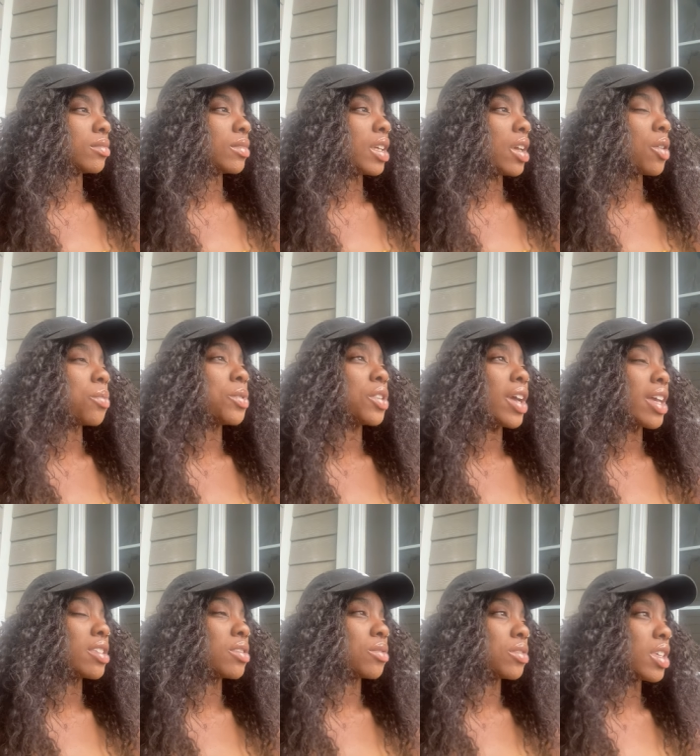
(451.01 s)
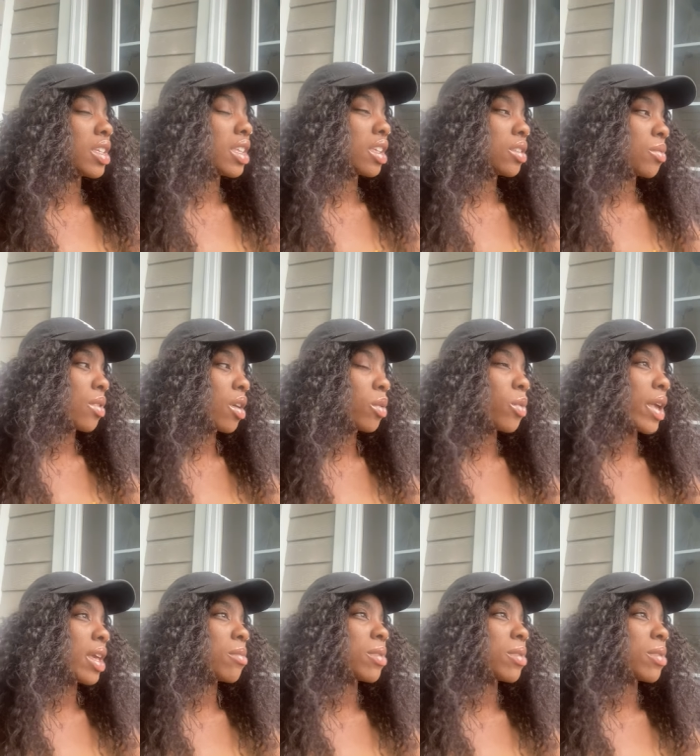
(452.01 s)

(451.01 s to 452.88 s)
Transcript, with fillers: I hope you guys don't take that the wrong way,